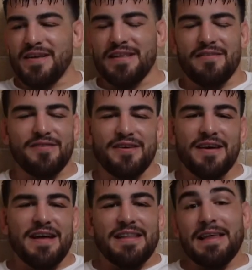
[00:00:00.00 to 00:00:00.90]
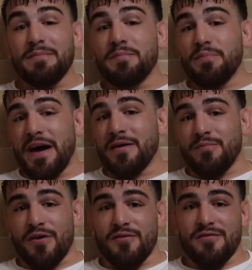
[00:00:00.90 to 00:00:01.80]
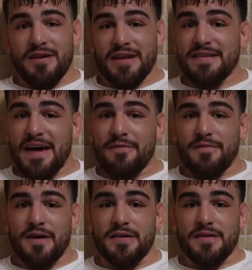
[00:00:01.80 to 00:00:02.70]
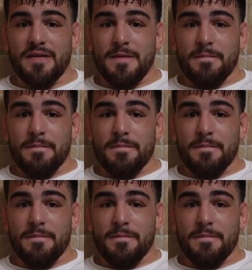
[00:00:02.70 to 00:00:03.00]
I love to let me bang, bro. I like to have fun.